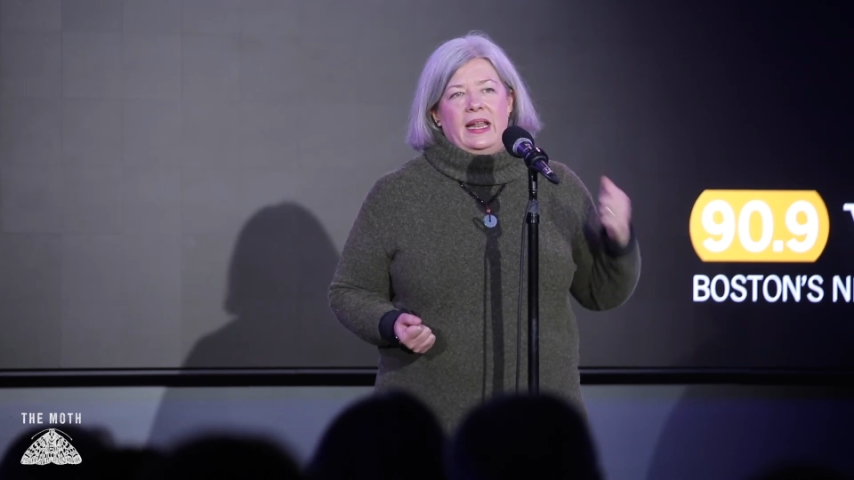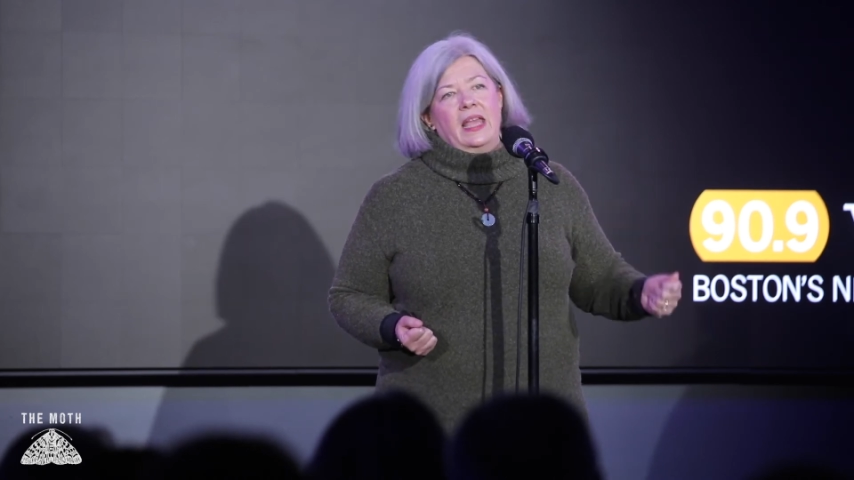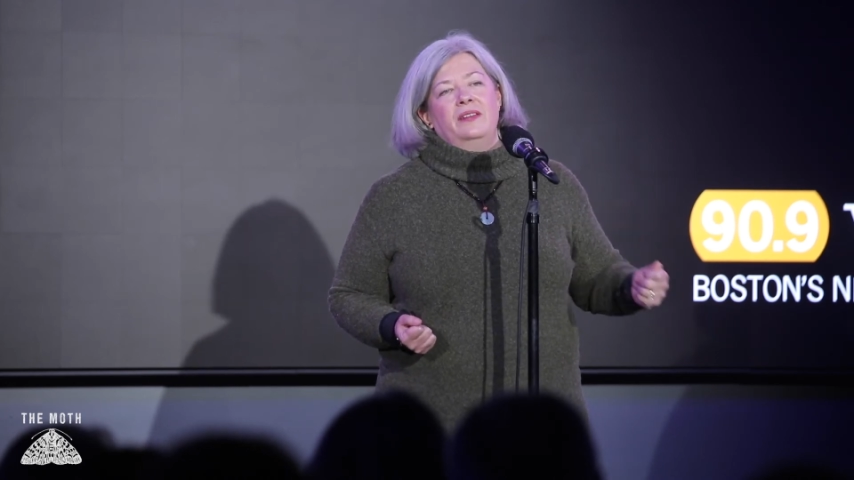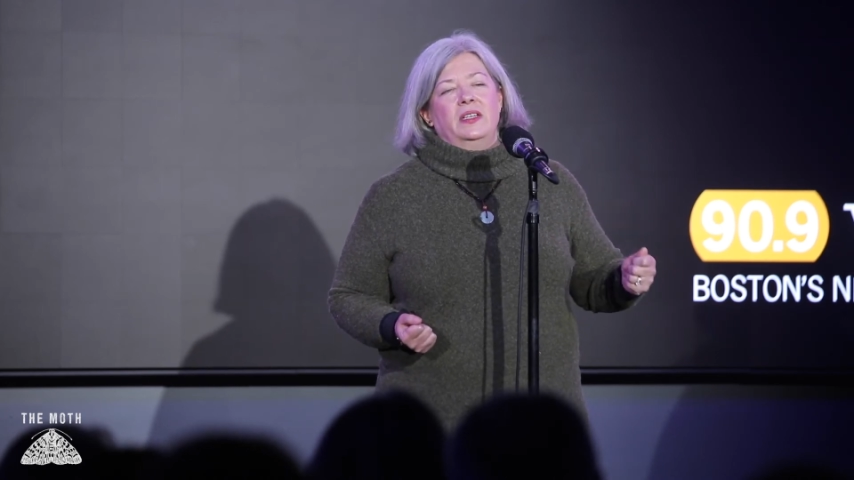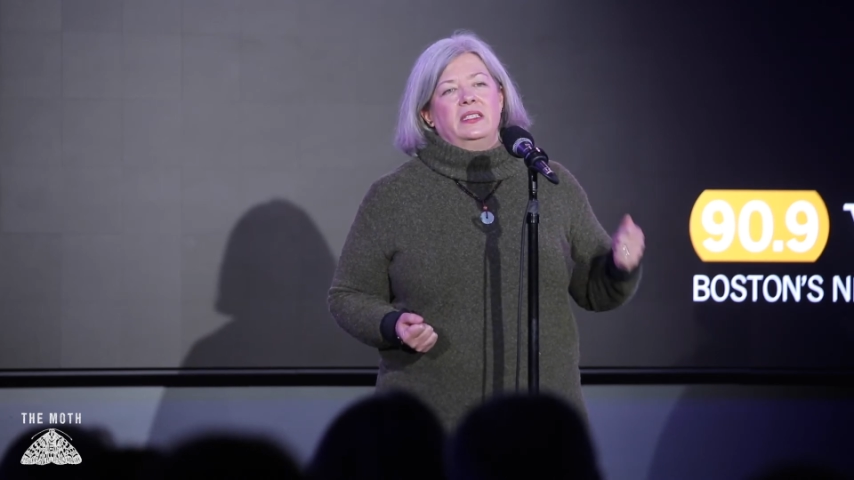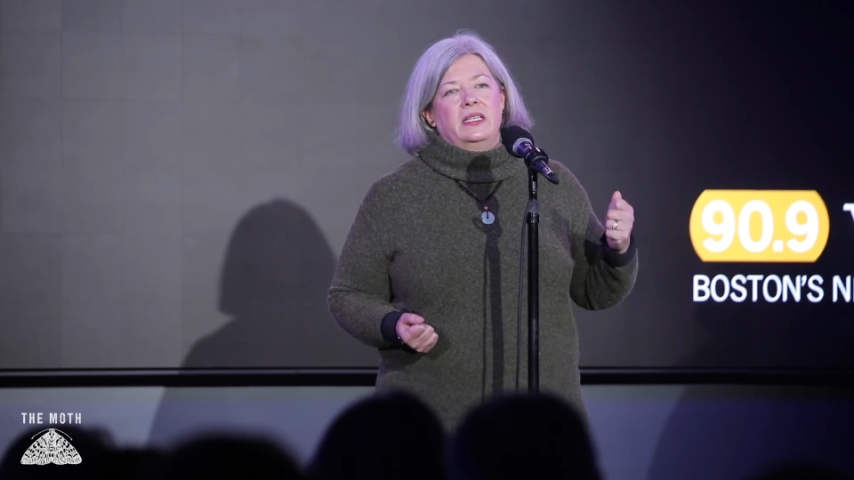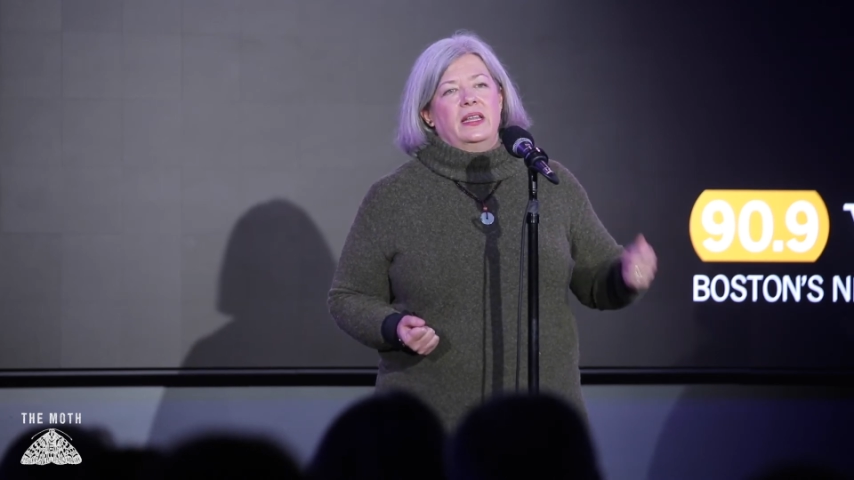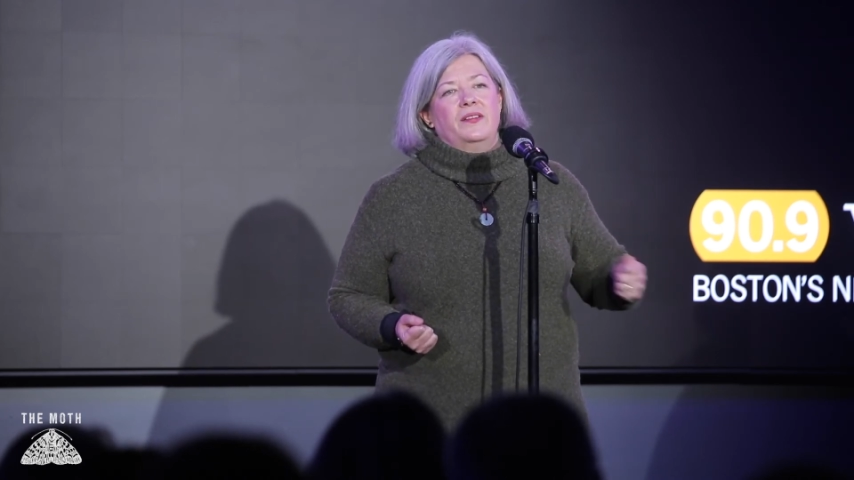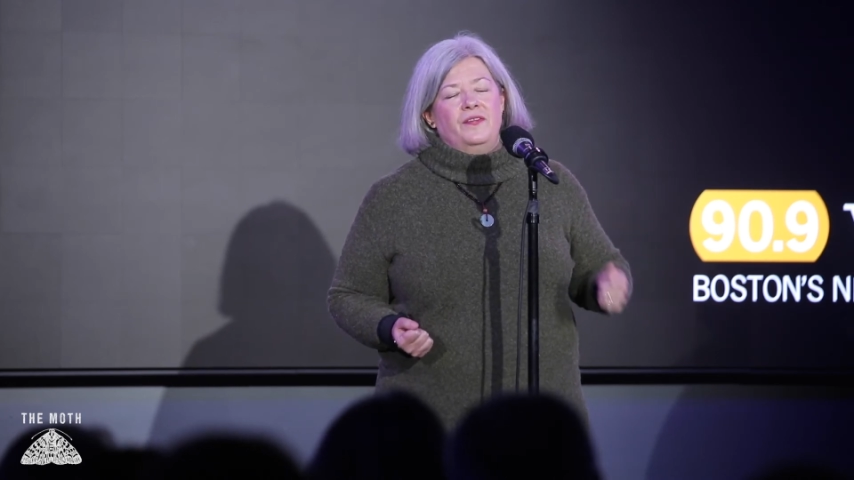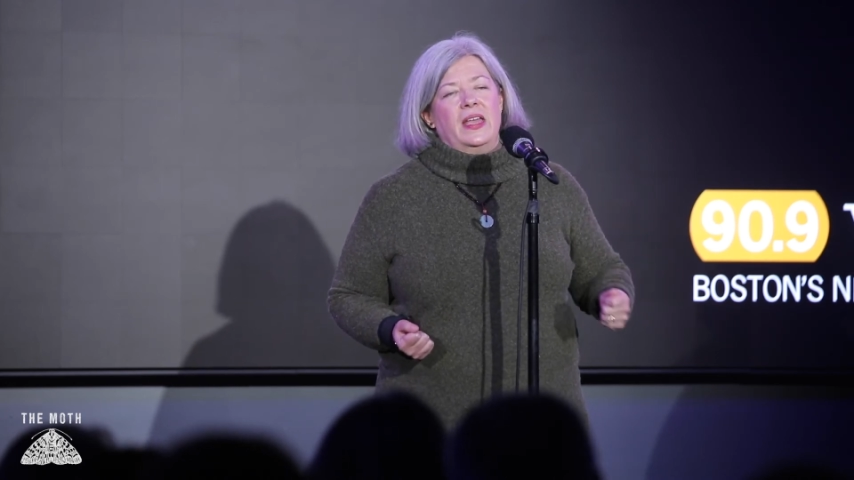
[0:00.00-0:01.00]
anvil to
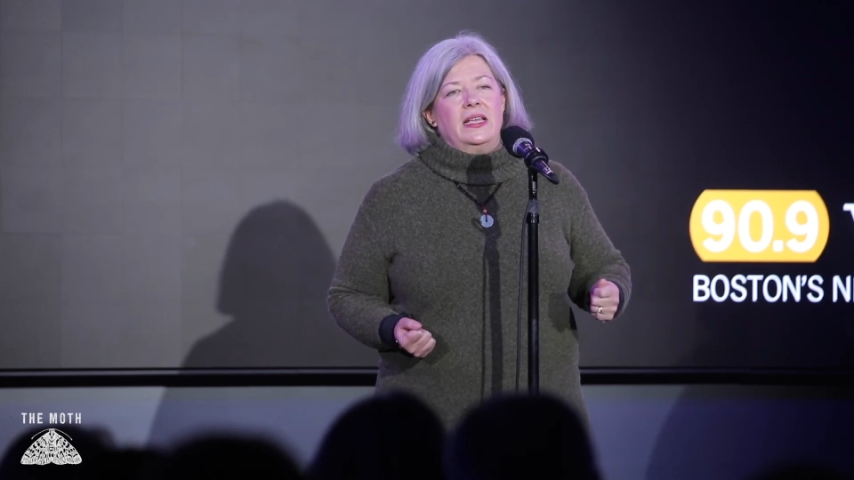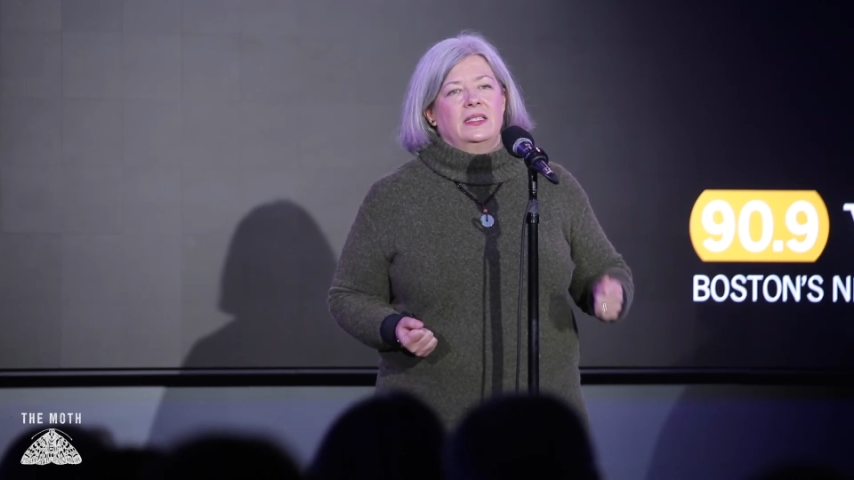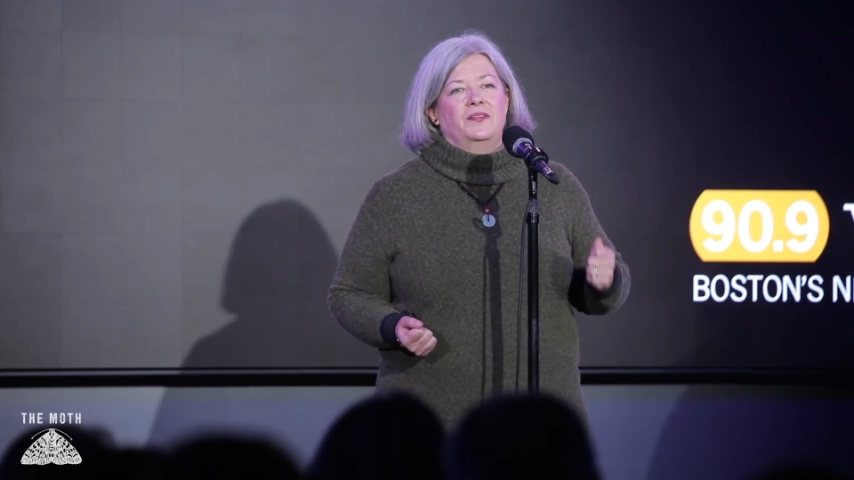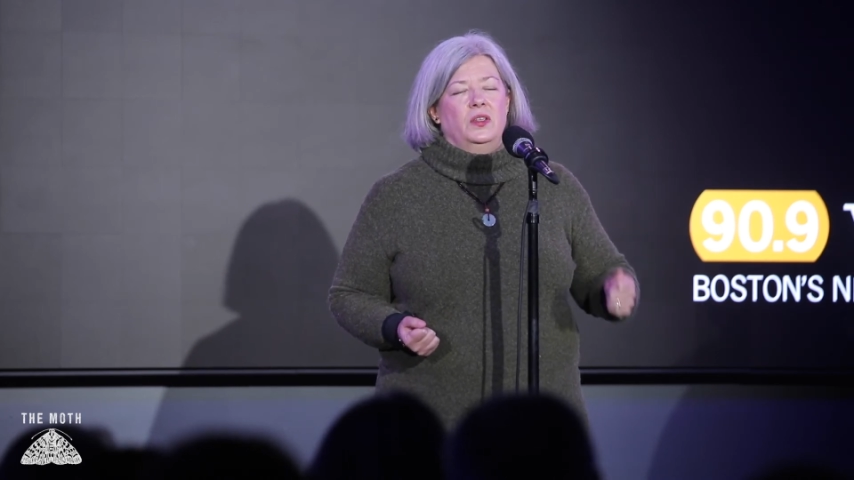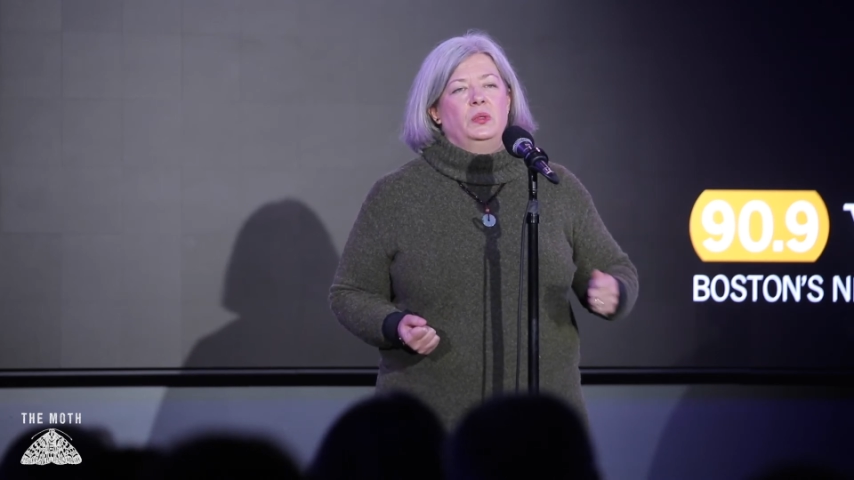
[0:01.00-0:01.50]
the face a few